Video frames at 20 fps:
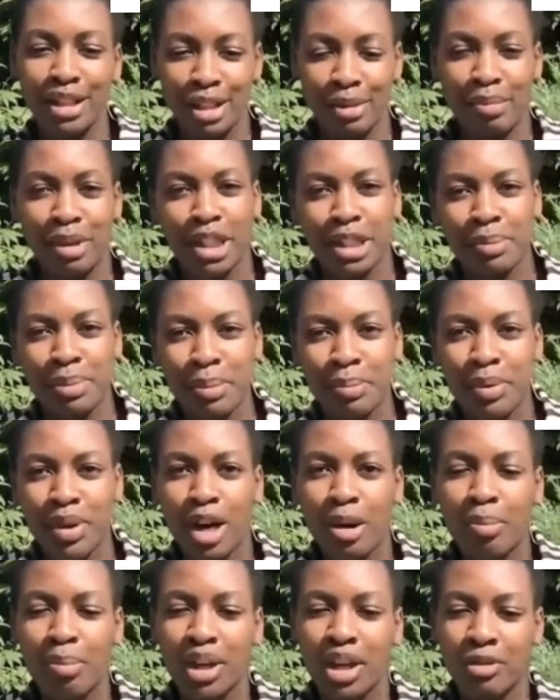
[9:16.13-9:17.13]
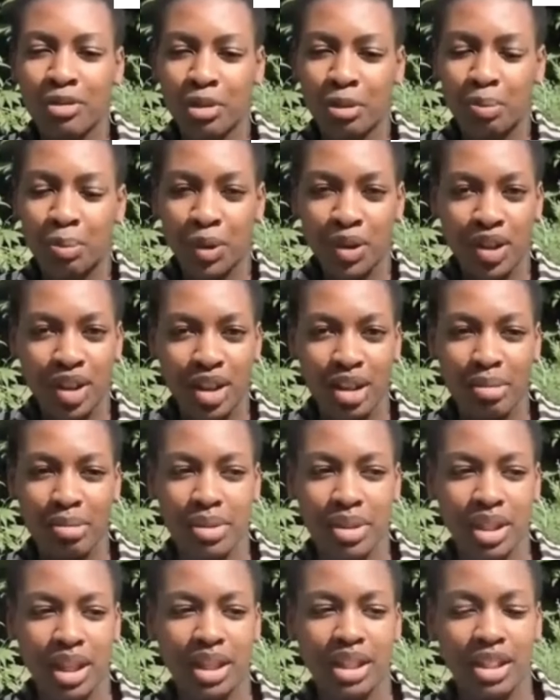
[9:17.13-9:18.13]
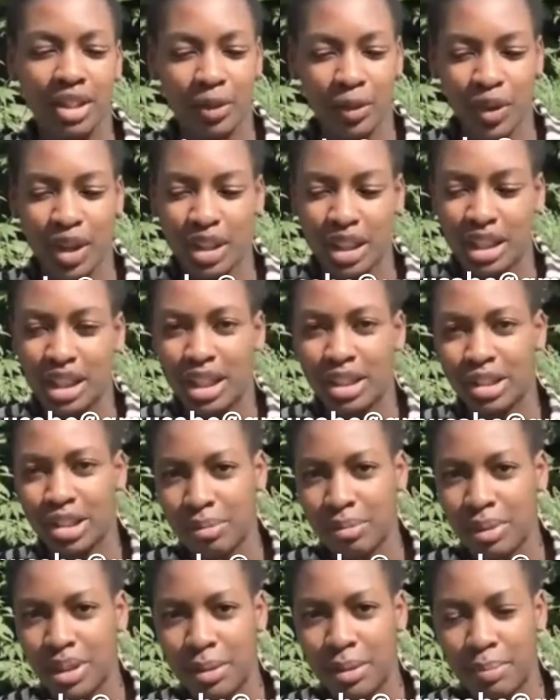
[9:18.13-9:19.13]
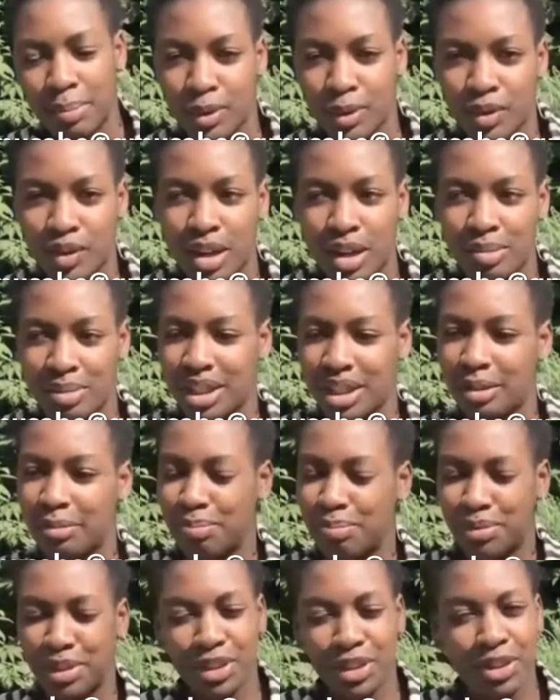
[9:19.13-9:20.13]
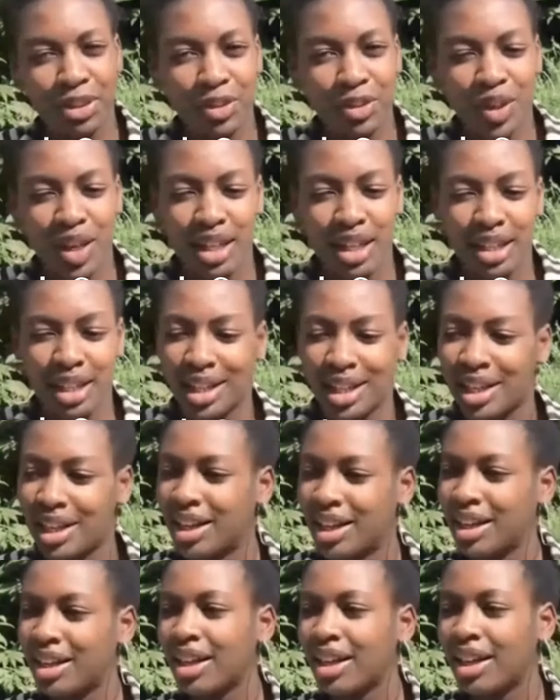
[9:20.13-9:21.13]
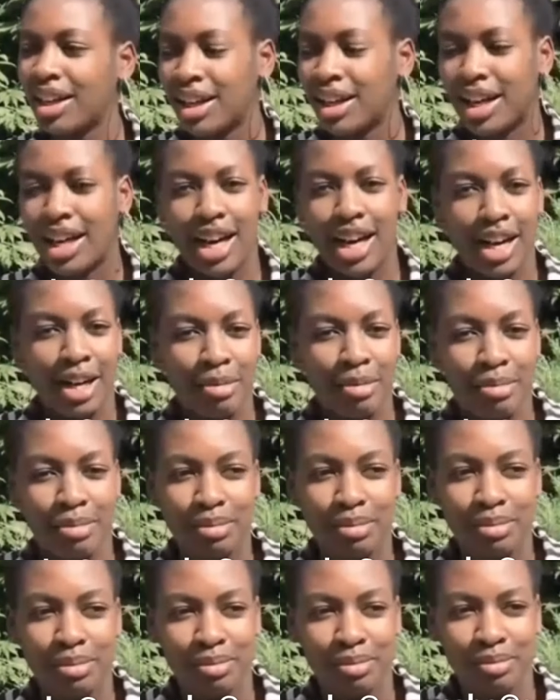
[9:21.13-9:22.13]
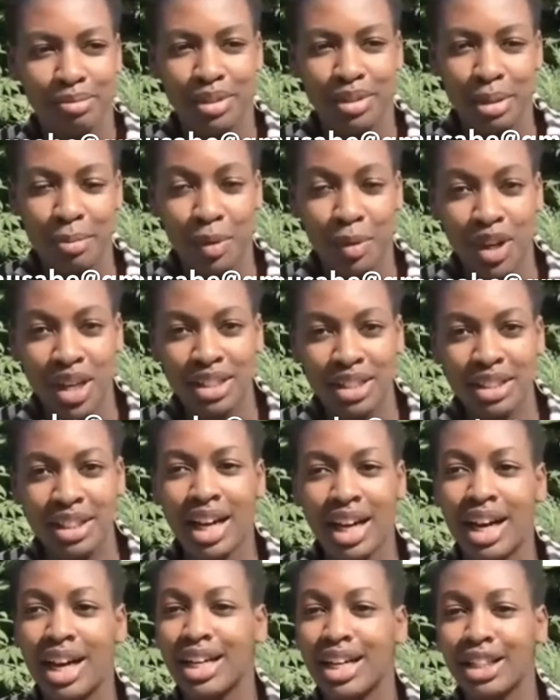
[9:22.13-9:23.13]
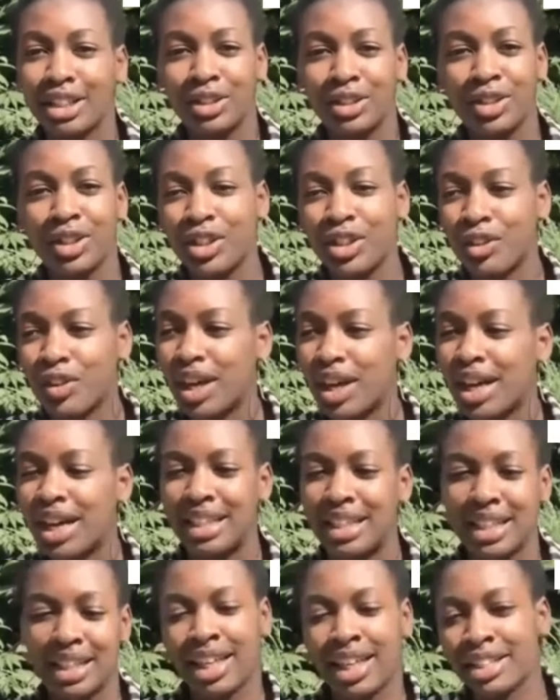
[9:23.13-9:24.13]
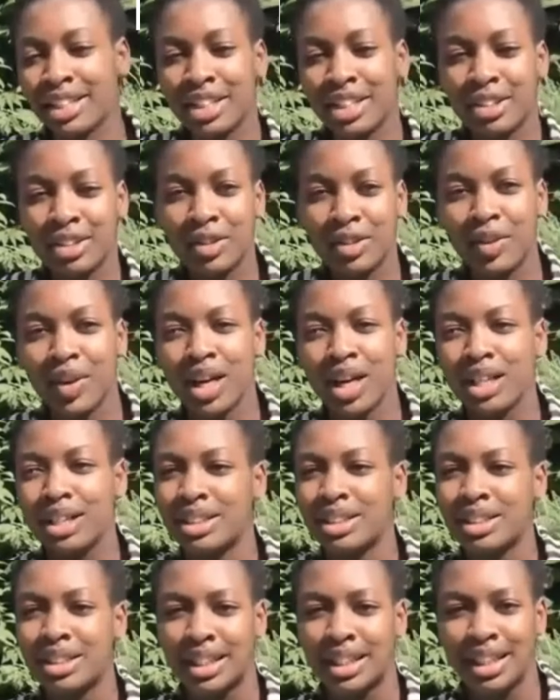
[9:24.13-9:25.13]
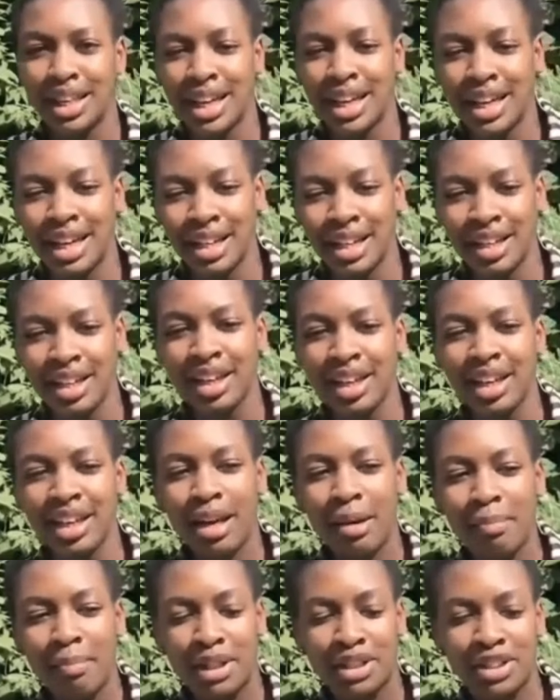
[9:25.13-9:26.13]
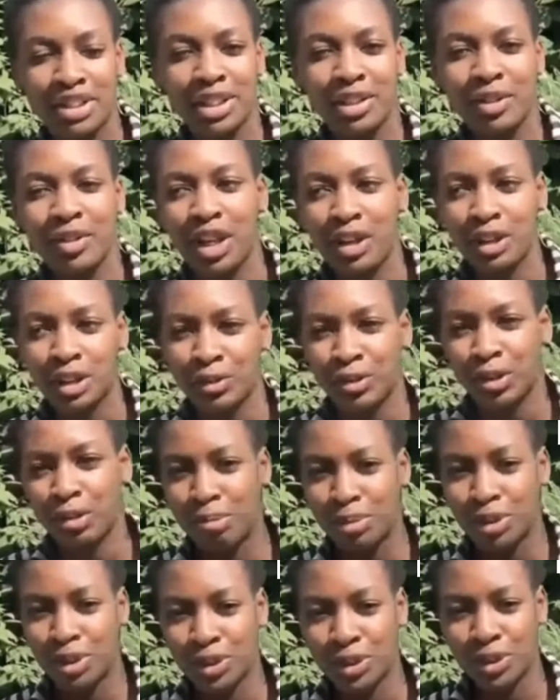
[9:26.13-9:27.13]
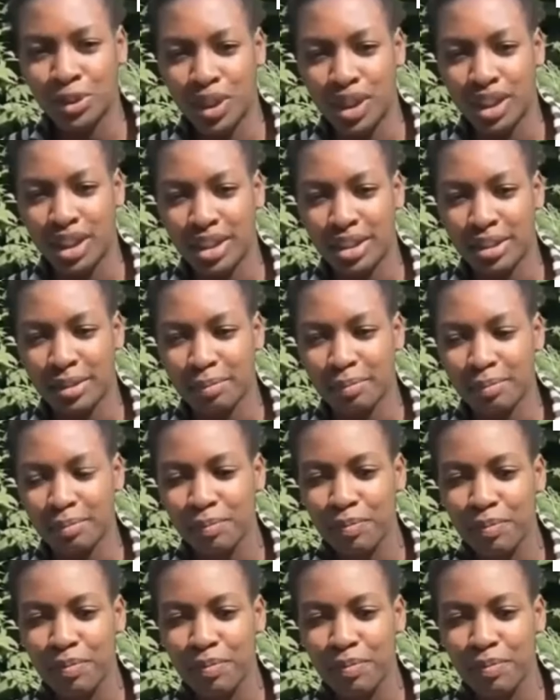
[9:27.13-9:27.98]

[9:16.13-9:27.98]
So most people apply for programs, and in Rwanda there's so many programs like British Rwanda, Nebraska, Gashora, Education US, Shikine. Personally, I was from British Rwanda.